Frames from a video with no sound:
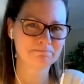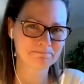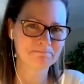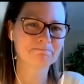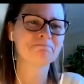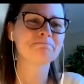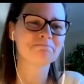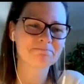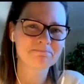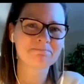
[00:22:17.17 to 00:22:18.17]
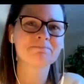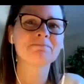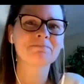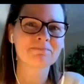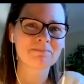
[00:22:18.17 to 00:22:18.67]

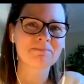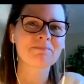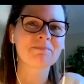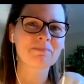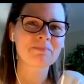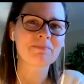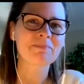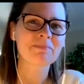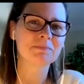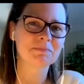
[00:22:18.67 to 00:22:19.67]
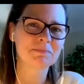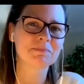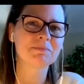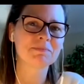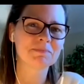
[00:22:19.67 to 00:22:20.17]

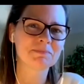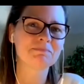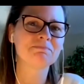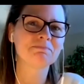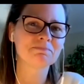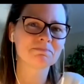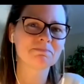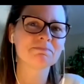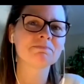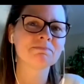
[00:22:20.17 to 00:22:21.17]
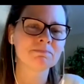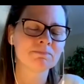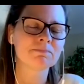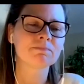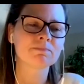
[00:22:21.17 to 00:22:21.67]

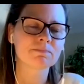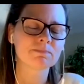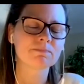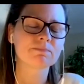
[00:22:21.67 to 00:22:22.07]
(silent)